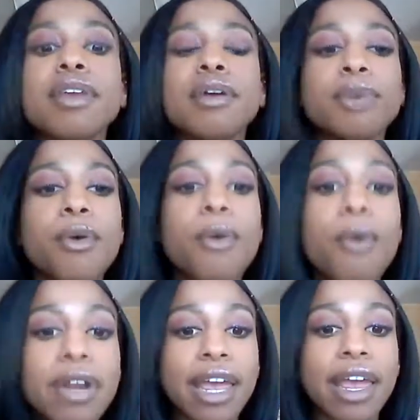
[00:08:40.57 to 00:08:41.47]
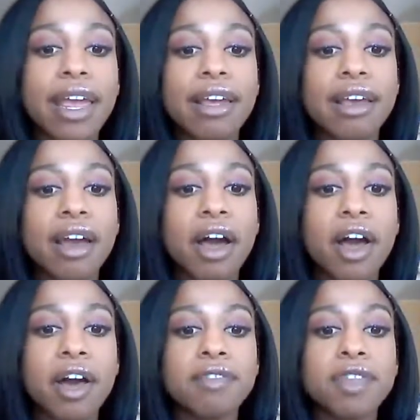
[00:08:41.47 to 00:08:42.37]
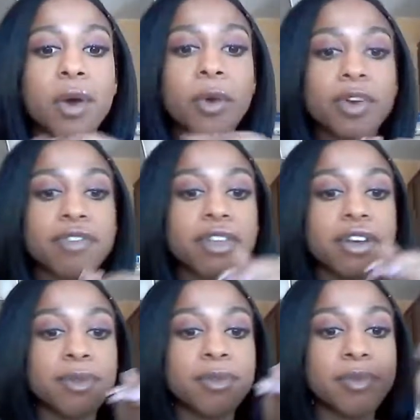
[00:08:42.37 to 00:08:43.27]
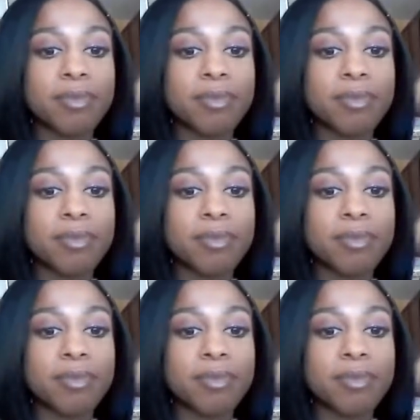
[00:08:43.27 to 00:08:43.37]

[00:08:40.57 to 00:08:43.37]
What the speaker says: recording of the owner of the